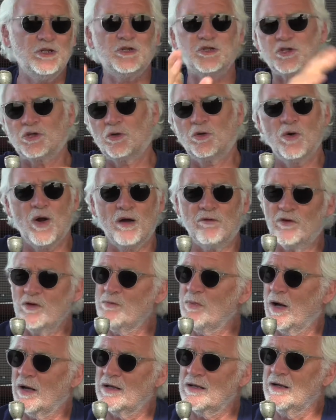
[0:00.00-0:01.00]
you screw
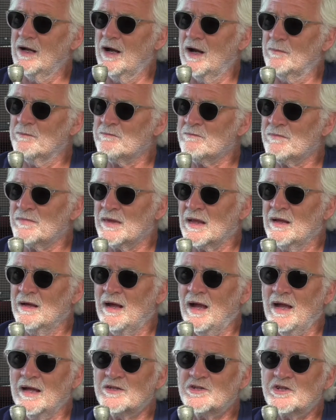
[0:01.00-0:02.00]
everybody up. Sure.
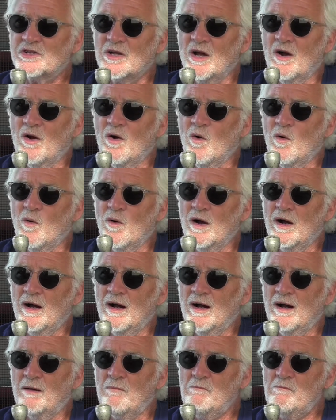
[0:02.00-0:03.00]
And so,
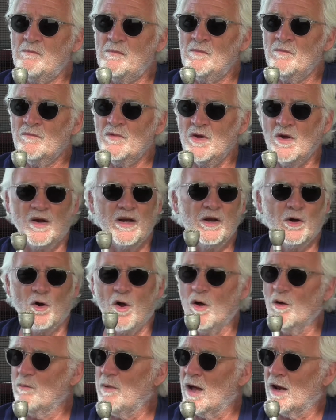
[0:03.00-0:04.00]
um, you know, hear
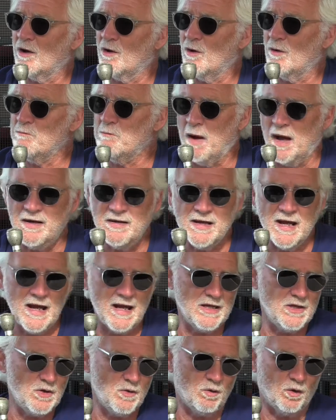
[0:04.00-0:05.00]
all about it on
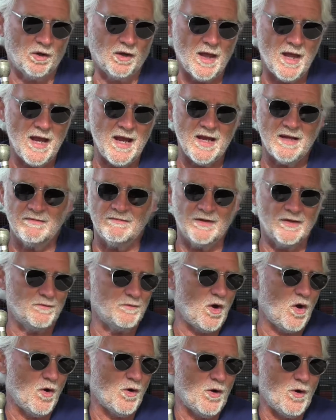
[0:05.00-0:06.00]
Monday, you were late, and
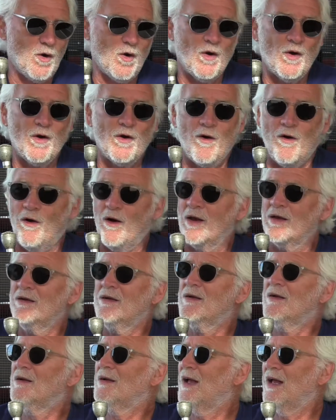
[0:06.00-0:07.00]
on and on and on.
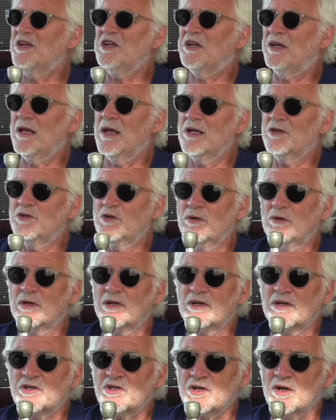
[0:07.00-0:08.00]
Right. And you can't do
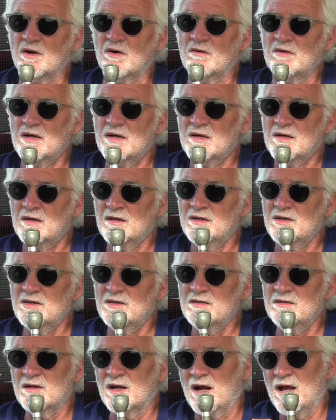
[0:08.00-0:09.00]
it. And so,
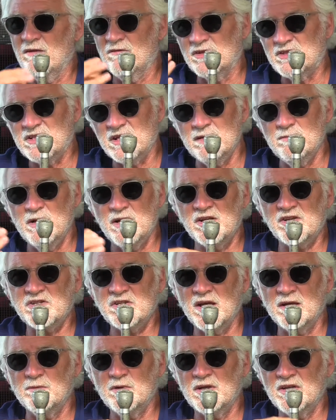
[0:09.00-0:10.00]
you know, I have a 10 minute
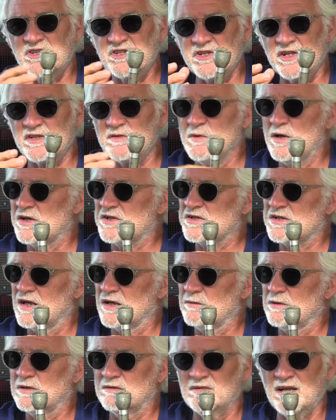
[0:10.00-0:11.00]
segment, a six minute
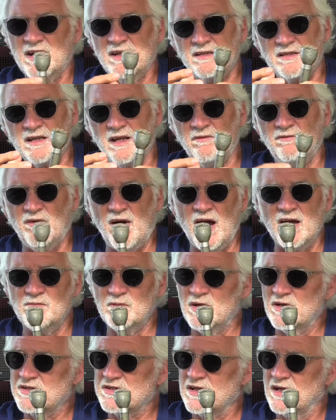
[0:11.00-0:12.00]
segment, mm. and a five
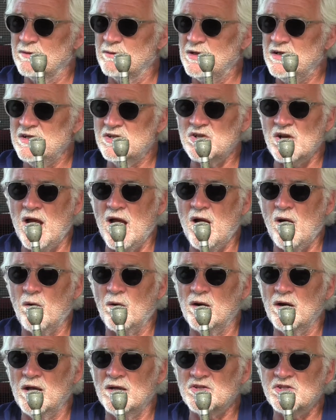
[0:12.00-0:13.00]
minute segment each
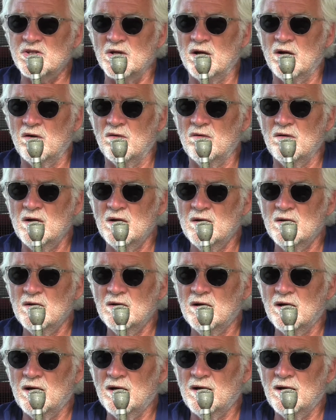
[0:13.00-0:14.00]
hour. And so,
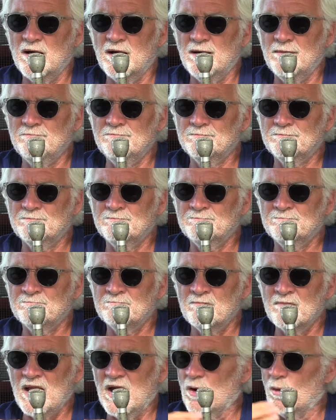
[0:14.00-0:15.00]
um,
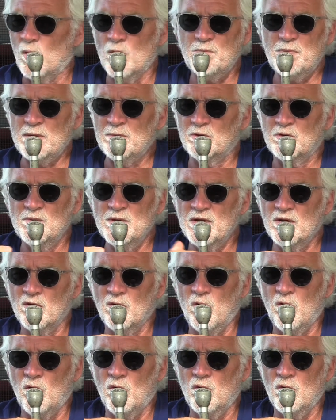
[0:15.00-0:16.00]
I don't want people to be
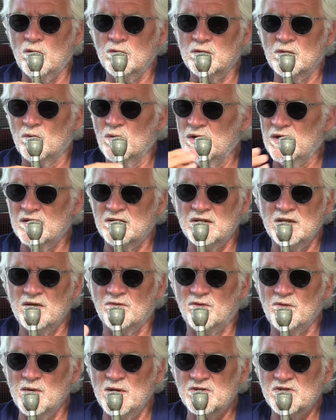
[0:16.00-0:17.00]
on hold. I want to get the
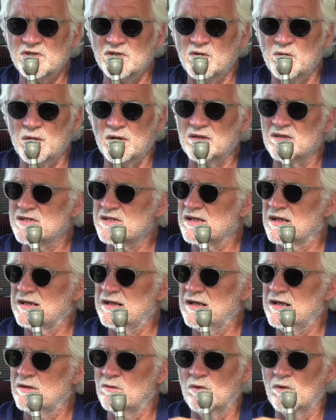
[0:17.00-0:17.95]
information as quickly as I can.